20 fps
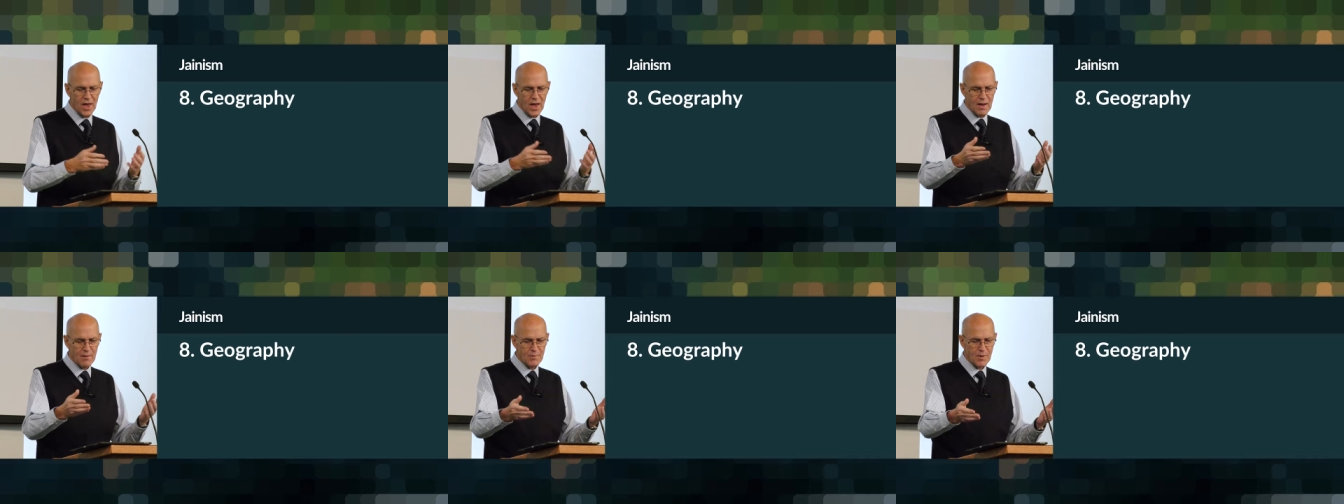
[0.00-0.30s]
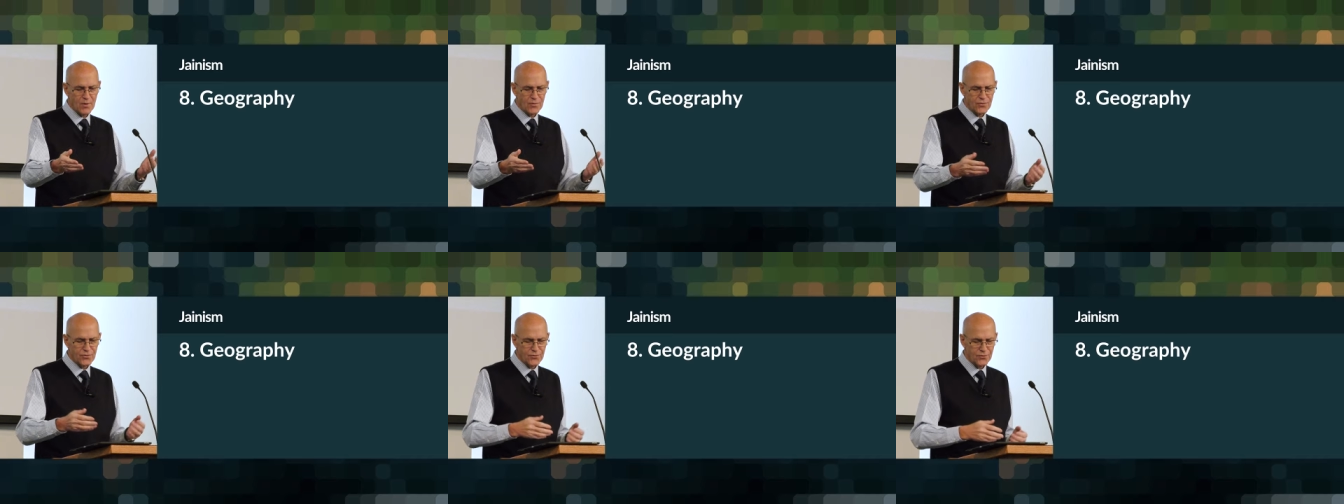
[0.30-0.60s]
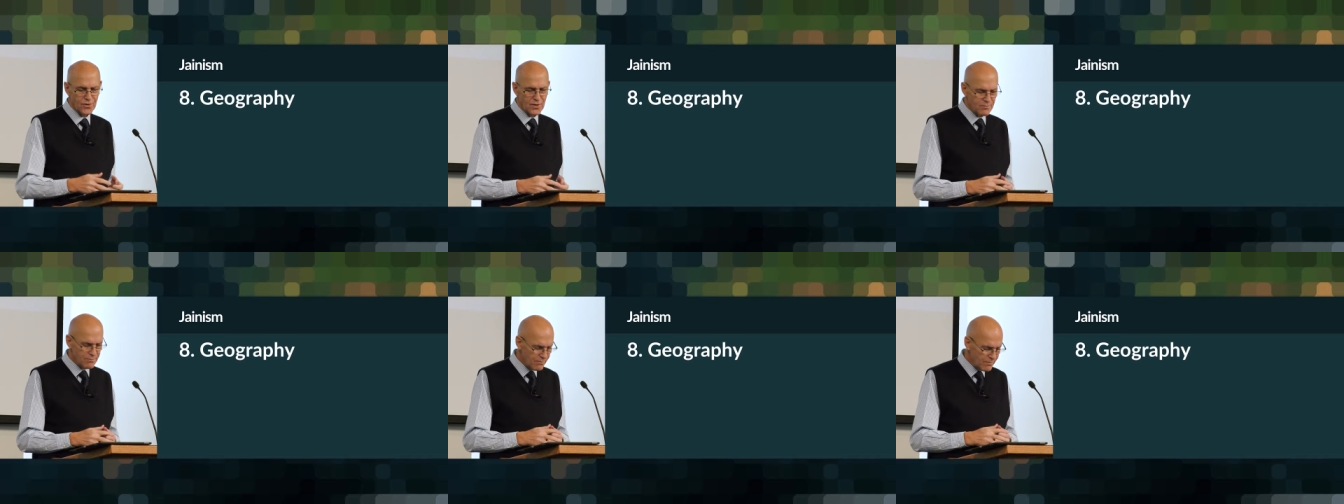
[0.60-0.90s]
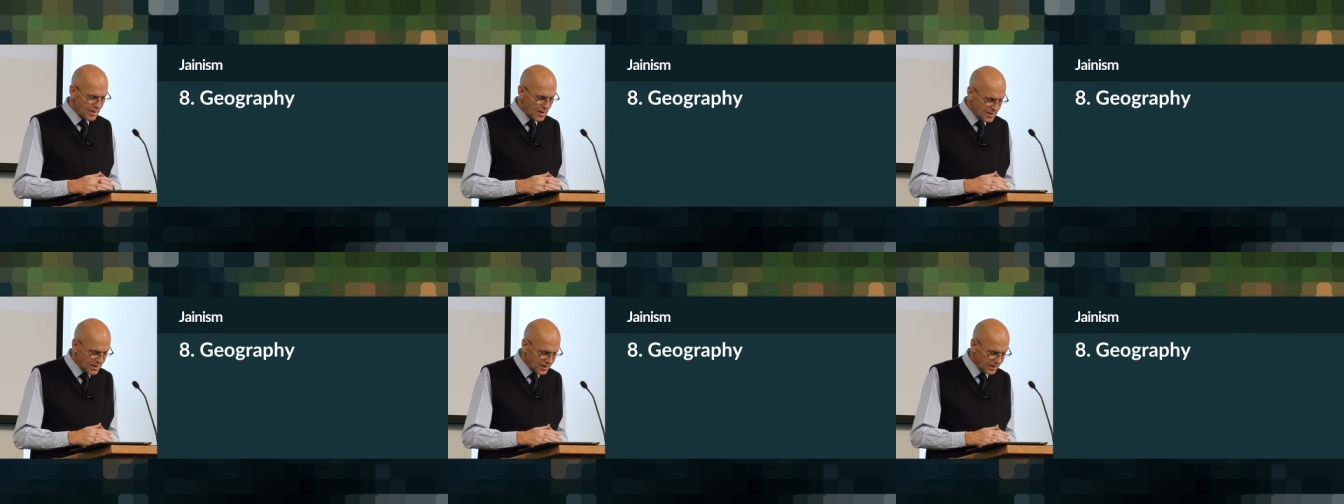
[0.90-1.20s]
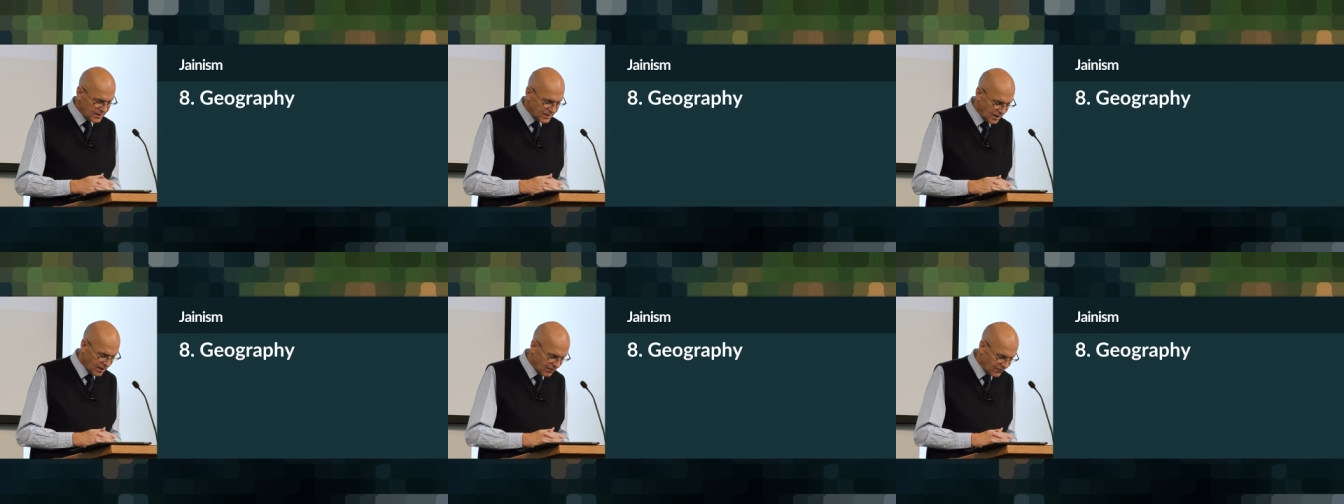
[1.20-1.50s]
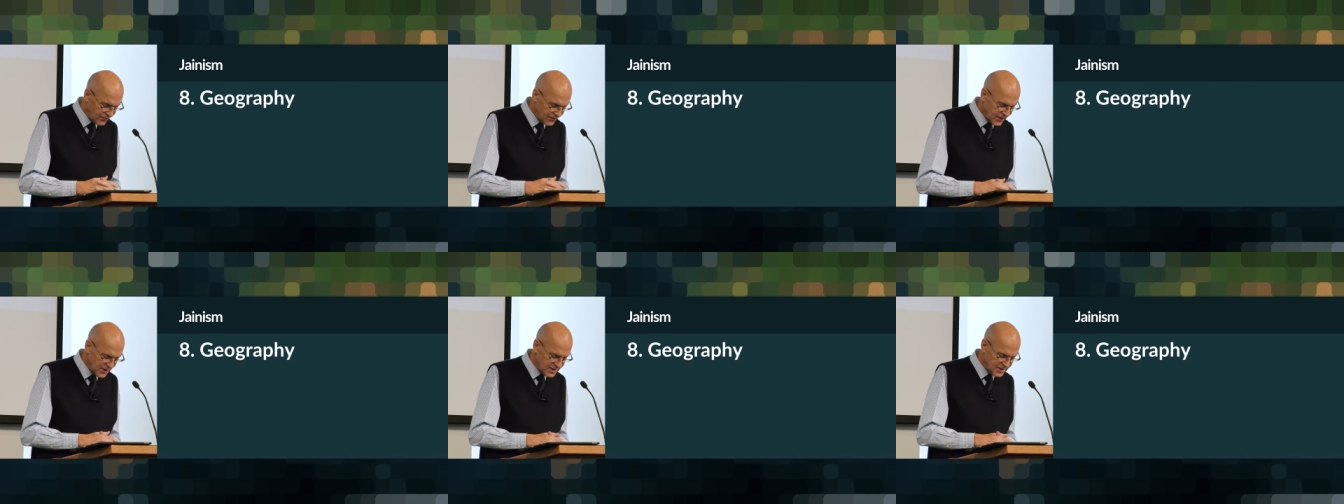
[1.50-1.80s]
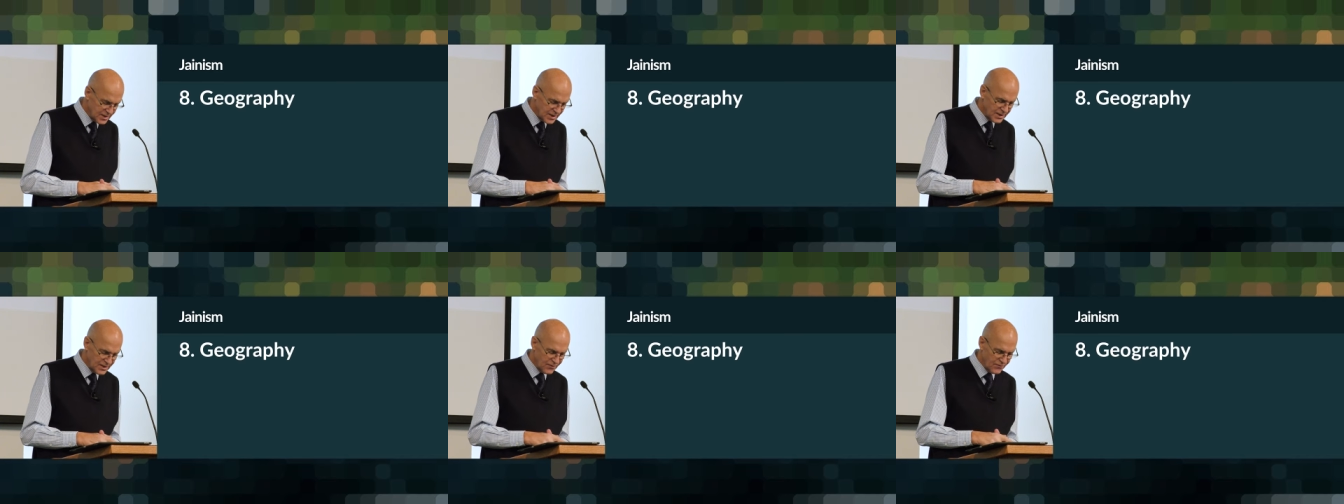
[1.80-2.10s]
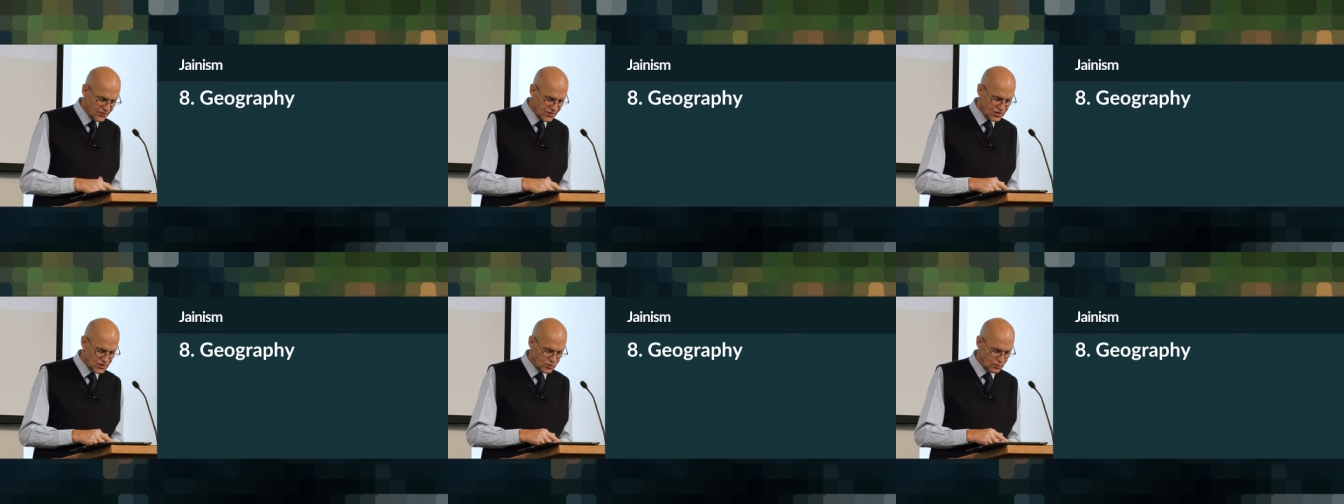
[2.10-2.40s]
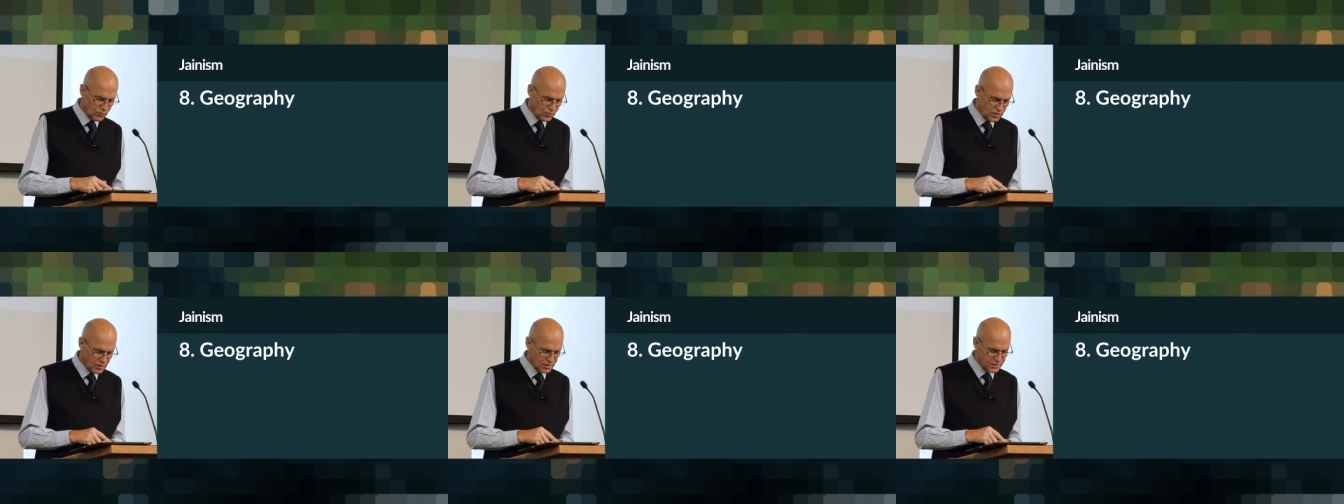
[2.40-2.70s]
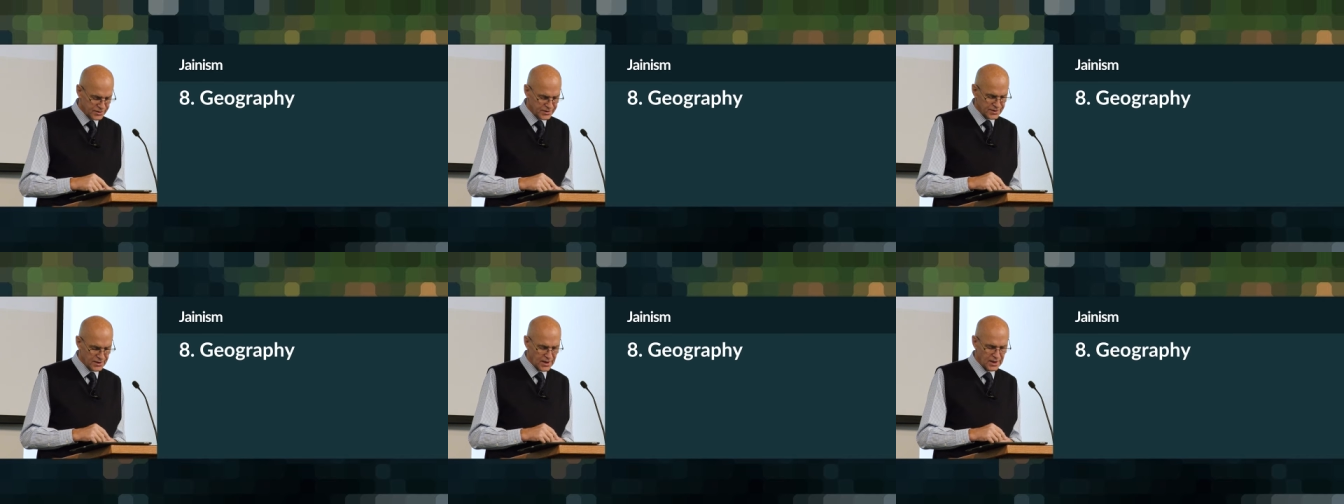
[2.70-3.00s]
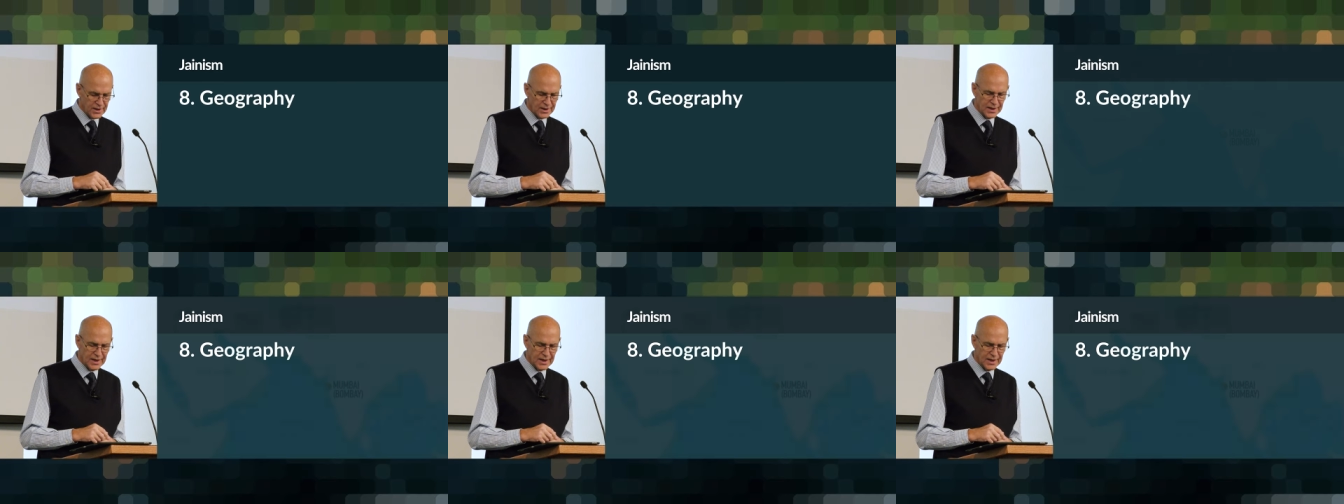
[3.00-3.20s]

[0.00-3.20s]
About three million of these individuals uh,